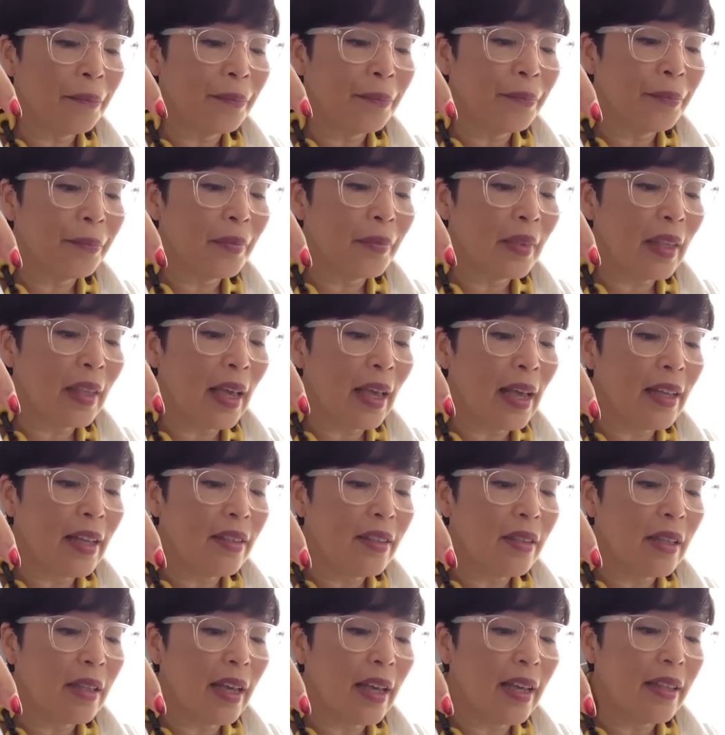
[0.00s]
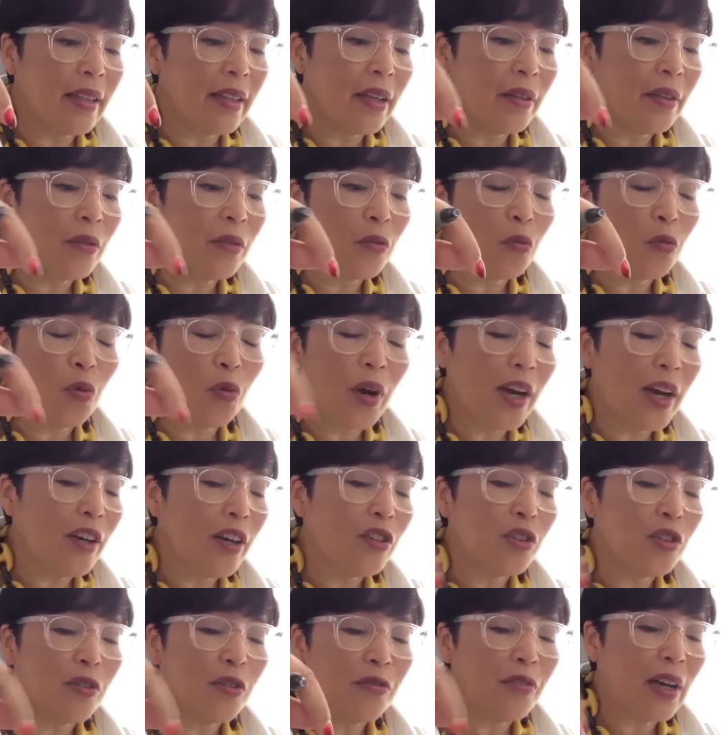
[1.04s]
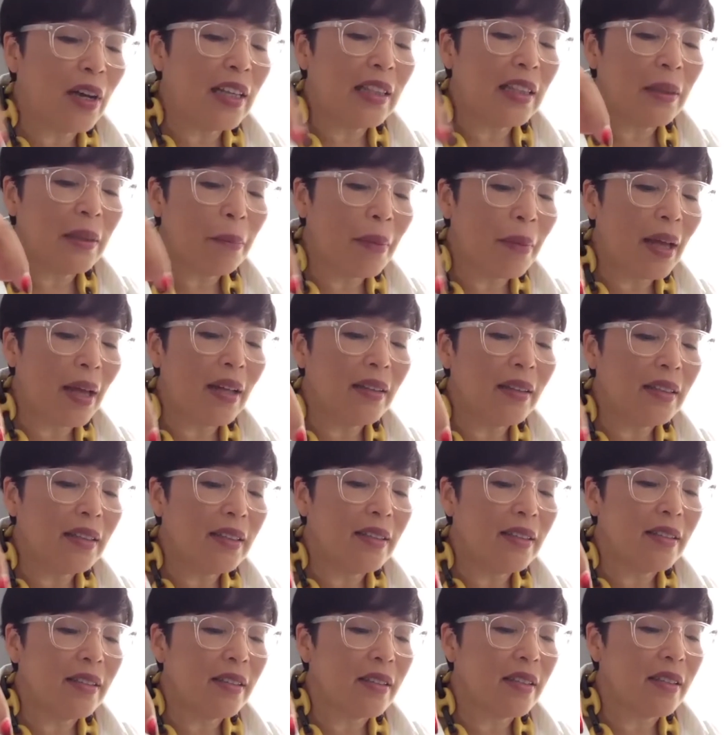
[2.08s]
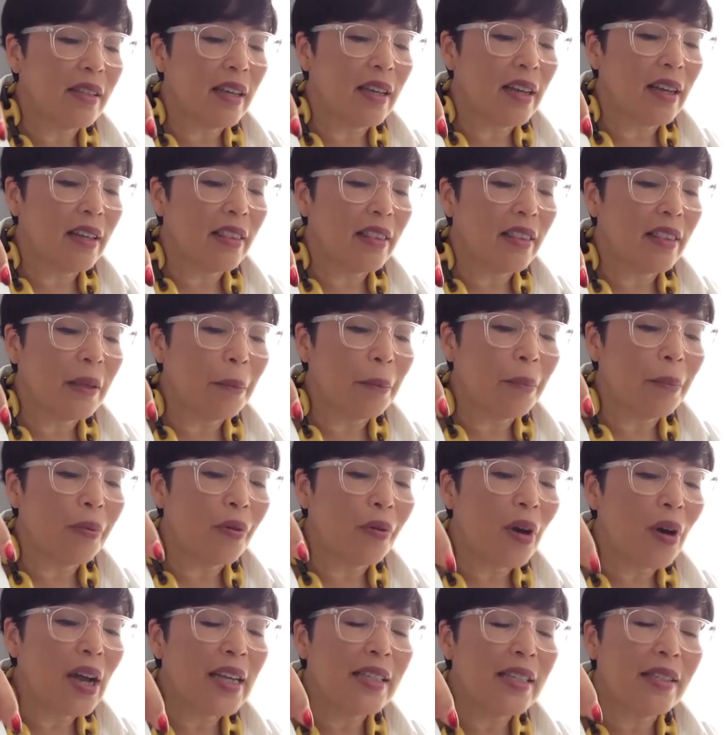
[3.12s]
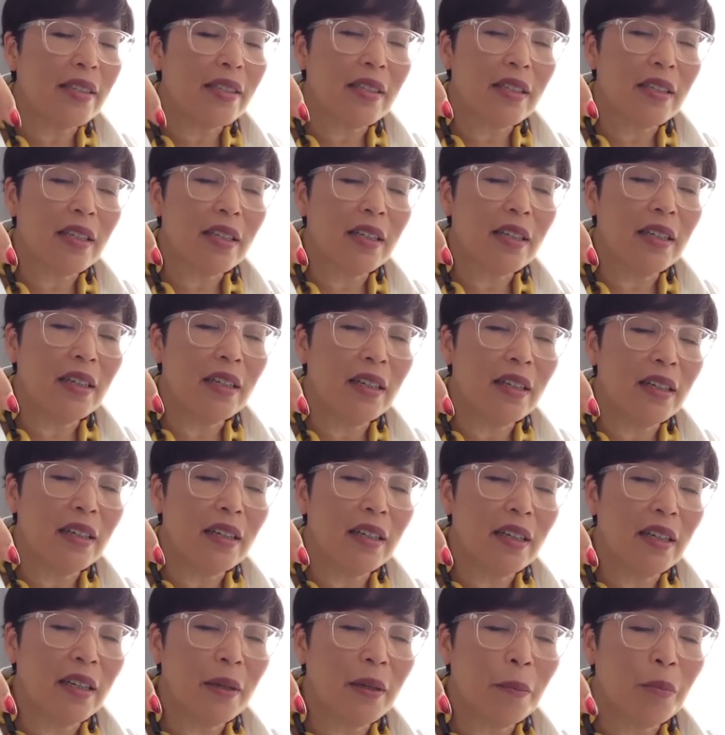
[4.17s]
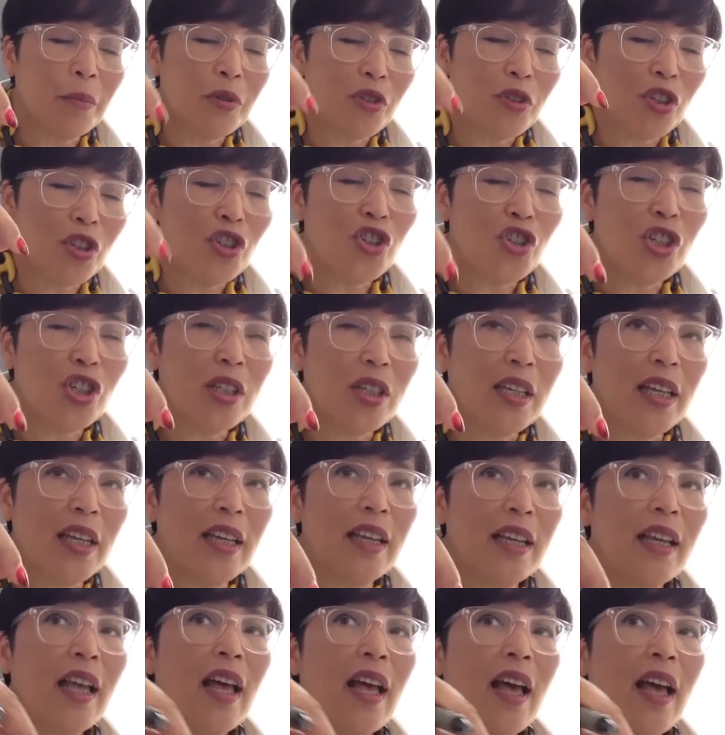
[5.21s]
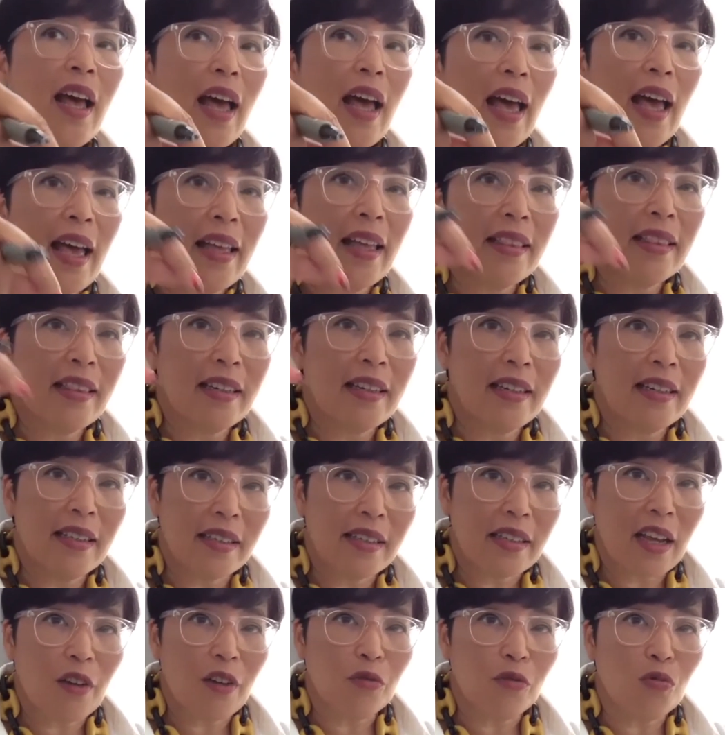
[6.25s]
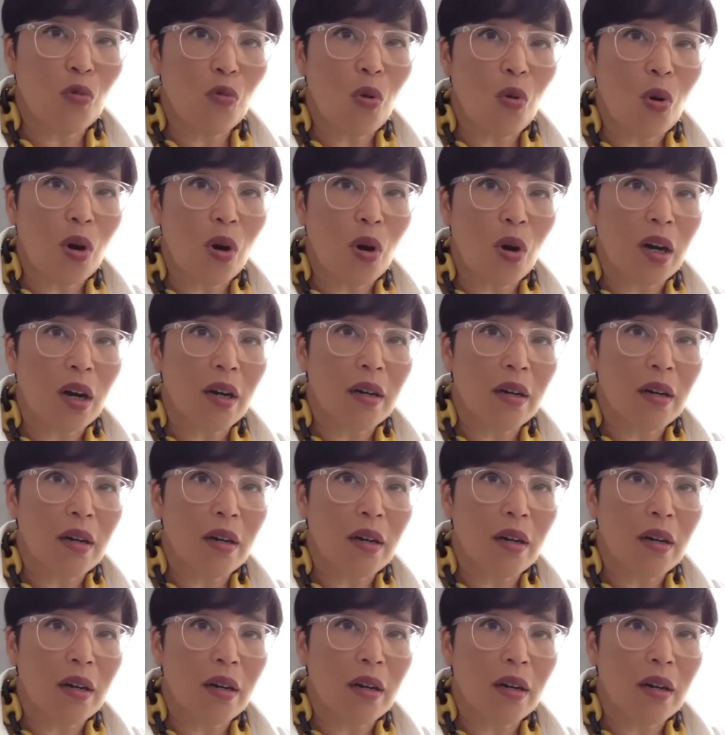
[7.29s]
And where to find the balance that the price positioning and the discount war?